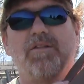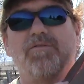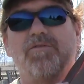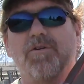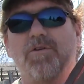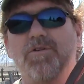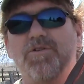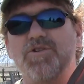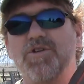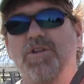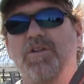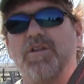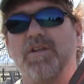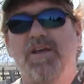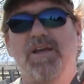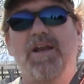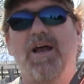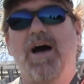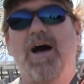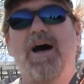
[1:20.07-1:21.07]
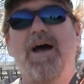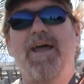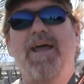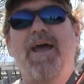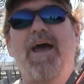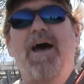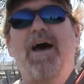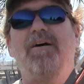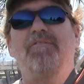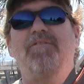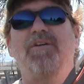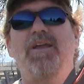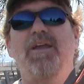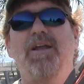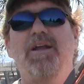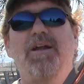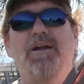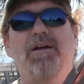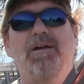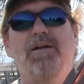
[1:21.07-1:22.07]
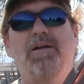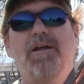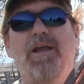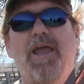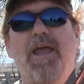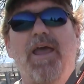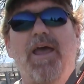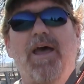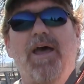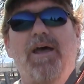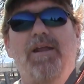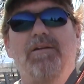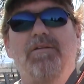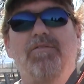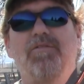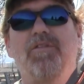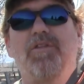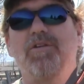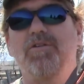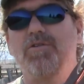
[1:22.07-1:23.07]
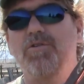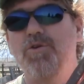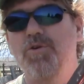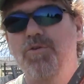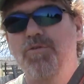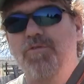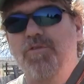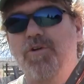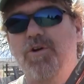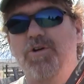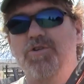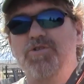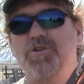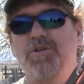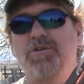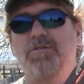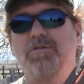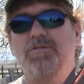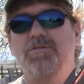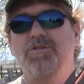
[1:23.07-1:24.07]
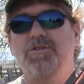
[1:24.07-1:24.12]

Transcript: the version that I have here and the new version